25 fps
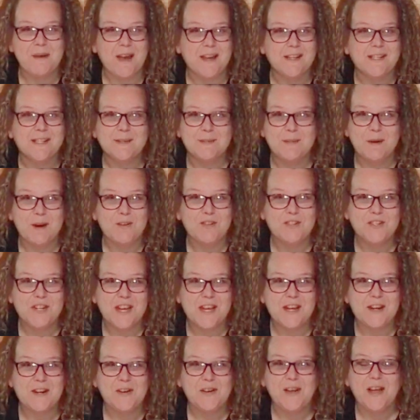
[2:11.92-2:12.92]
my small
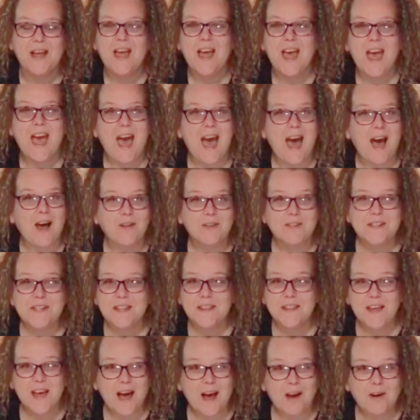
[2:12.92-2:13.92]
channel out
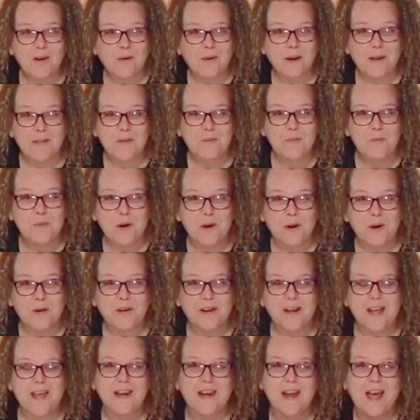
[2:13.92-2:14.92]
to the algorithm
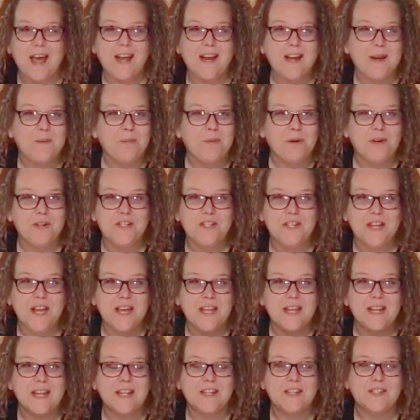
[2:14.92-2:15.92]
world, and I'd
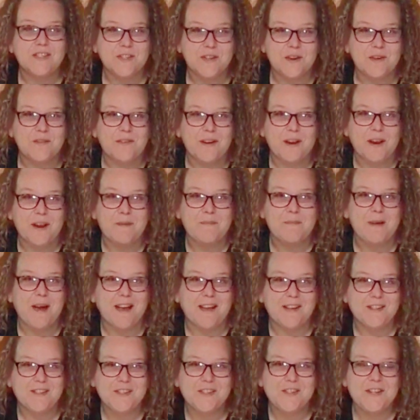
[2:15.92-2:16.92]
appreciate it so very
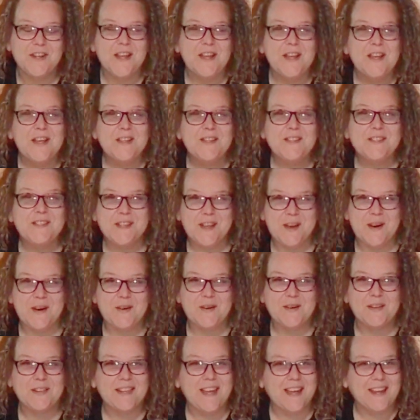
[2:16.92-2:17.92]
much.
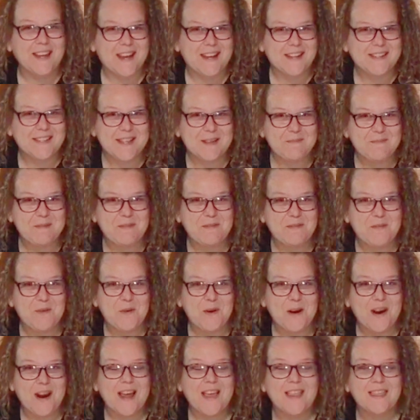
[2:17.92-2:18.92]
So, like I said
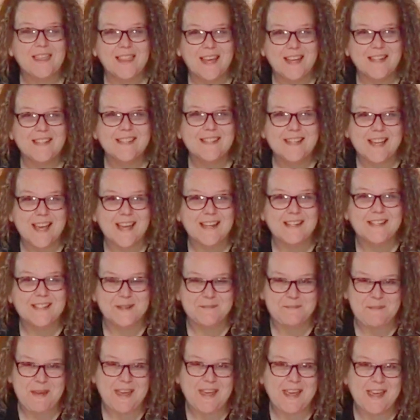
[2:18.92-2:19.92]
before, let's get
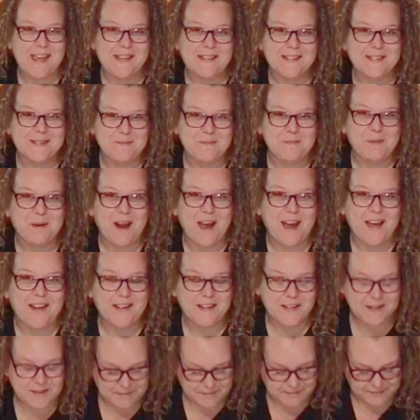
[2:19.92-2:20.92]
to making some bread.